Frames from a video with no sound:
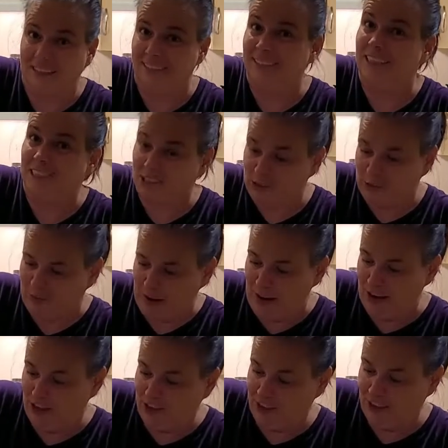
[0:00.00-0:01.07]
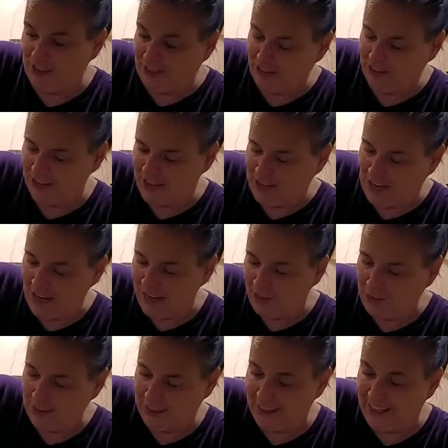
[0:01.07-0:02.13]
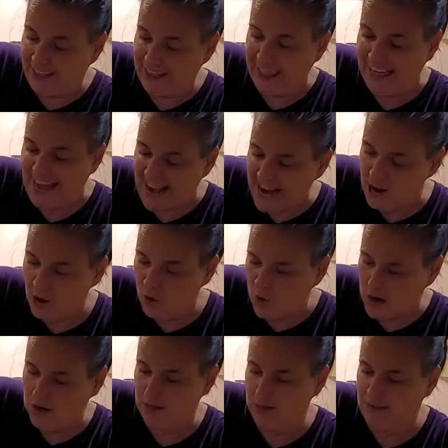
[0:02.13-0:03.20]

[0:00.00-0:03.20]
Guys, it is smelling good. I kind of want to eat it now.